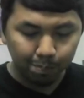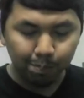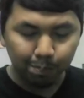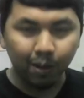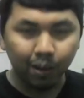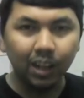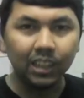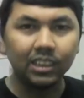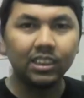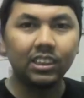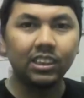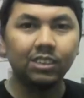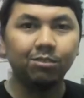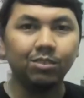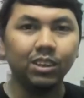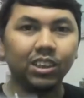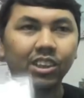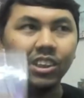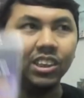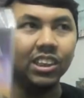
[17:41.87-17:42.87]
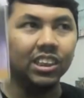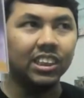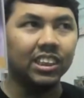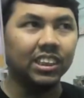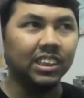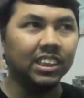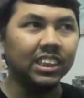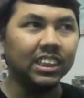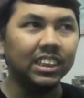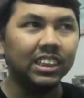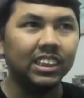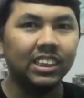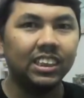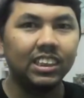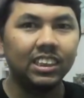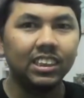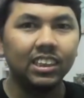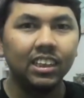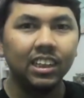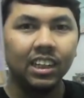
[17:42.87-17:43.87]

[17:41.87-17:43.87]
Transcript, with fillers: pass, which is this.